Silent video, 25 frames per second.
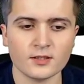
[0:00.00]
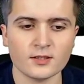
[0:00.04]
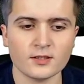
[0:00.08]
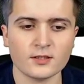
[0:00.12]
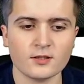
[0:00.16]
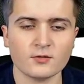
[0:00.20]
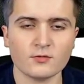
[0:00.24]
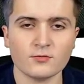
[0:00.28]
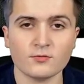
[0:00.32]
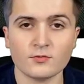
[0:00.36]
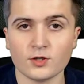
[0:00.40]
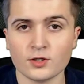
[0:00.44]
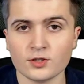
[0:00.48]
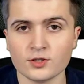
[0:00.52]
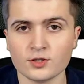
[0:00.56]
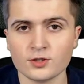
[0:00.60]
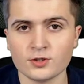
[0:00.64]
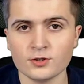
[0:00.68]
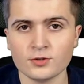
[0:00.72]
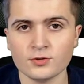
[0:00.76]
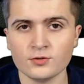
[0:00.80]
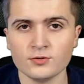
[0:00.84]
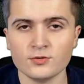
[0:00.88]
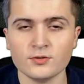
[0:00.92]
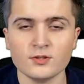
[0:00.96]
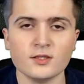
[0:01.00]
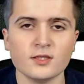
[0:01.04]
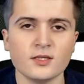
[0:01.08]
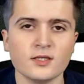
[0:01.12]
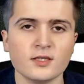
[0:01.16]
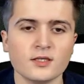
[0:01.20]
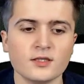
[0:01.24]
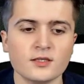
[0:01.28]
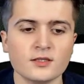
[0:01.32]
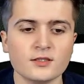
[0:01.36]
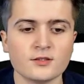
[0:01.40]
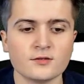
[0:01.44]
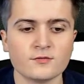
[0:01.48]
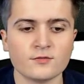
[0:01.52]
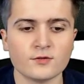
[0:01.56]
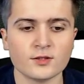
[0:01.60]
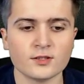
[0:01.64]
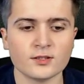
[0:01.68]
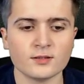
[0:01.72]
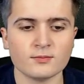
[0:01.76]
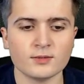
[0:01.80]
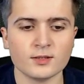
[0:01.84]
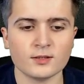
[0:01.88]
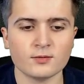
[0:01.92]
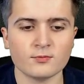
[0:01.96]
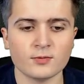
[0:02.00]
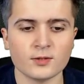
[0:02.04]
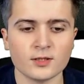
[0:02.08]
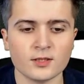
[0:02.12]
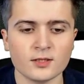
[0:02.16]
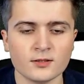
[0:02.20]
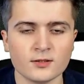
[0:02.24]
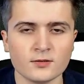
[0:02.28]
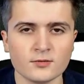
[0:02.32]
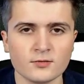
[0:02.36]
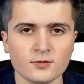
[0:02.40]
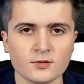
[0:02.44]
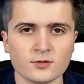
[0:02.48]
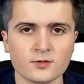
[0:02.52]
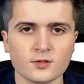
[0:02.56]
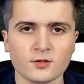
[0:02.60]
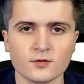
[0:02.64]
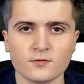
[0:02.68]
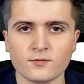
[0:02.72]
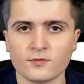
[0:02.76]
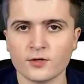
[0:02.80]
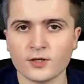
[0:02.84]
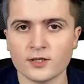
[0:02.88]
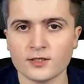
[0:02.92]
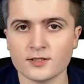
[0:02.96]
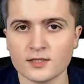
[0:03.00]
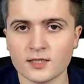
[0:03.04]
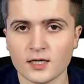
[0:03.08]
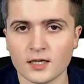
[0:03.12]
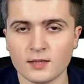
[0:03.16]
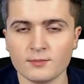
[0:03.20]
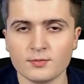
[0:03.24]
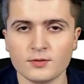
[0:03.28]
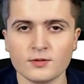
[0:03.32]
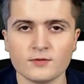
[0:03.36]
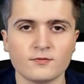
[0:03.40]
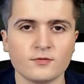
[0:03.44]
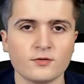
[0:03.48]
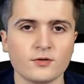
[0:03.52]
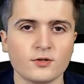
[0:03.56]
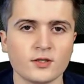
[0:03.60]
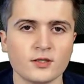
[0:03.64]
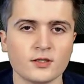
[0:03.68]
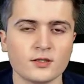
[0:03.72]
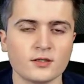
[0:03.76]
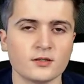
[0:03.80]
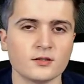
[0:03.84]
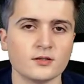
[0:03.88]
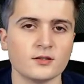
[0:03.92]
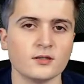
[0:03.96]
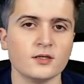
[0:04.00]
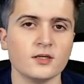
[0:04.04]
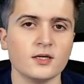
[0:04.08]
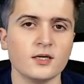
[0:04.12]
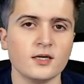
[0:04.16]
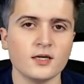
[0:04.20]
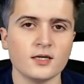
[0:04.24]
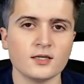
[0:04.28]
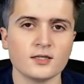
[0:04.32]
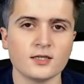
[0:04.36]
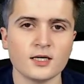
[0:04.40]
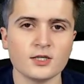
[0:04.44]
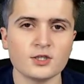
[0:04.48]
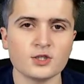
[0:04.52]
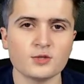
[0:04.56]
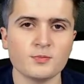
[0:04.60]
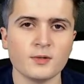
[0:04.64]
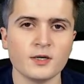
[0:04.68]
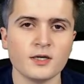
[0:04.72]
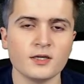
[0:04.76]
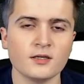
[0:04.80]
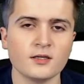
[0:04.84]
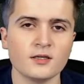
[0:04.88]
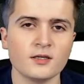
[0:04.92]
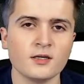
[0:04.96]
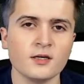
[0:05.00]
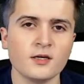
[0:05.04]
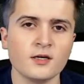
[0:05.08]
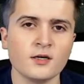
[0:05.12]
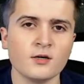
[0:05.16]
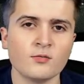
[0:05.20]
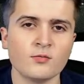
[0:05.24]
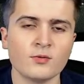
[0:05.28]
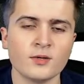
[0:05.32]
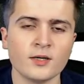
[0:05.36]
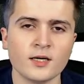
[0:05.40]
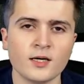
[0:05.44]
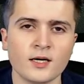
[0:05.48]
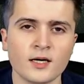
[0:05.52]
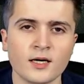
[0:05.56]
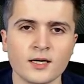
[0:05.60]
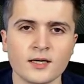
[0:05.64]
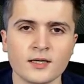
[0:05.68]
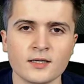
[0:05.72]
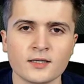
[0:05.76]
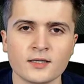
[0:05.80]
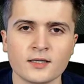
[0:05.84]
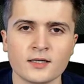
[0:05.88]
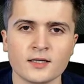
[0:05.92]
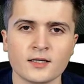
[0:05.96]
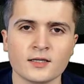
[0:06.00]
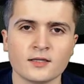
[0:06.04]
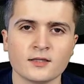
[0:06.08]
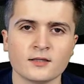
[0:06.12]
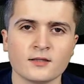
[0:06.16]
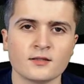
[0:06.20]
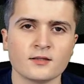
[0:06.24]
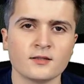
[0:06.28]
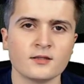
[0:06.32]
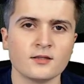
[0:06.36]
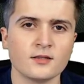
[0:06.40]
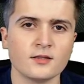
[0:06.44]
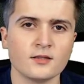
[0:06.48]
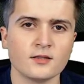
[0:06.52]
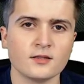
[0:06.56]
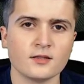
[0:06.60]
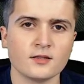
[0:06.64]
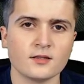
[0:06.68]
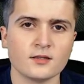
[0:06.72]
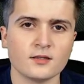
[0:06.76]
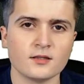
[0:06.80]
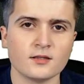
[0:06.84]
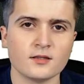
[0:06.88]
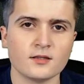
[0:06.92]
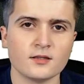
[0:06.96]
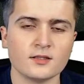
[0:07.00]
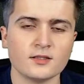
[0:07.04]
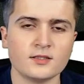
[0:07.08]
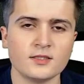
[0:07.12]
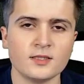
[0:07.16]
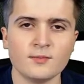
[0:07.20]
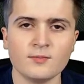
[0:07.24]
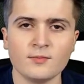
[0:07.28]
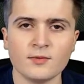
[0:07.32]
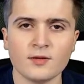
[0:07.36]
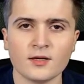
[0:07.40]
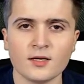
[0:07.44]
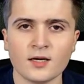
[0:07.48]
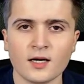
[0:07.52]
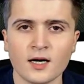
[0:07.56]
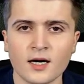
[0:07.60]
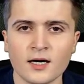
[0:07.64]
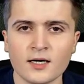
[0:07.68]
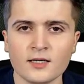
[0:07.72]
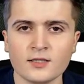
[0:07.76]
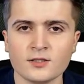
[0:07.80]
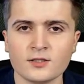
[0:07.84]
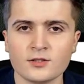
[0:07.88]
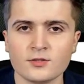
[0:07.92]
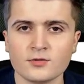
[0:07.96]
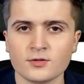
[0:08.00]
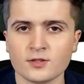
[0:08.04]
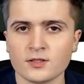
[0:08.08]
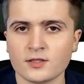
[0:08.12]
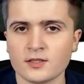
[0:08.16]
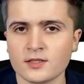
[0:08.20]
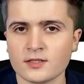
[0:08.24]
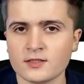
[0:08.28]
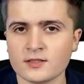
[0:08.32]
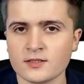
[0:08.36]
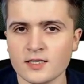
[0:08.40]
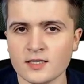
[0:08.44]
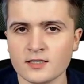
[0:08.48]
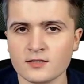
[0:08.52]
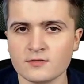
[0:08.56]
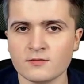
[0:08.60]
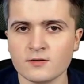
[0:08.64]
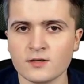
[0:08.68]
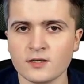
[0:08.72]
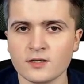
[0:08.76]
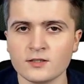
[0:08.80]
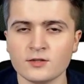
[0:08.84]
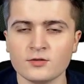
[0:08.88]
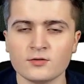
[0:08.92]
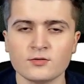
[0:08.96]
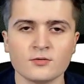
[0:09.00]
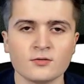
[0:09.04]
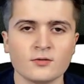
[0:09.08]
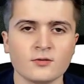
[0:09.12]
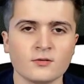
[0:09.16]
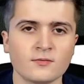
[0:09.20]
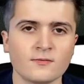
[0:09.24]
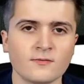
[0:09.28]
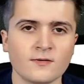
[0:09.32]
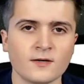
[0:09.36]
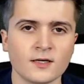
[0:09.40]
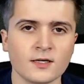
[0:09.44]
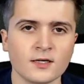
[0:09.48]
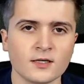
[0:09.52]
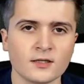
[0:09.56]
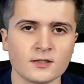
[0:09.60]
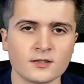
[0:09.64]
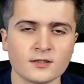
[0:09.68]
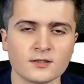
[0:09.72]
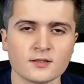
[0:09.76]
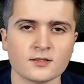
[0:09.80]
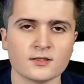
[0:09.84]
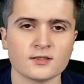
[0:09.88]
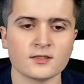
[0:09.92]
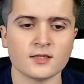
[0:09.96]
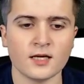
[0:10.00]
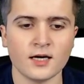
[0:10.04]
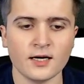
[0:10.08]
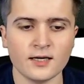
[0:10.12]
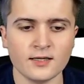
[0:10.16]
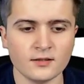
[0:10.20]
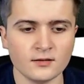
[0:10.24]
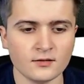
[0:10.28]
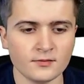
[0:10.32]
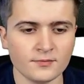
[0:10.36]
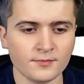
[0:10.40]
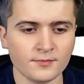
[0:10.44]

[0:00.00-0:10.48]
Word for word: 12 is for dimming value, so for example for a touch panel where I can dim the light to an exact value via a slider.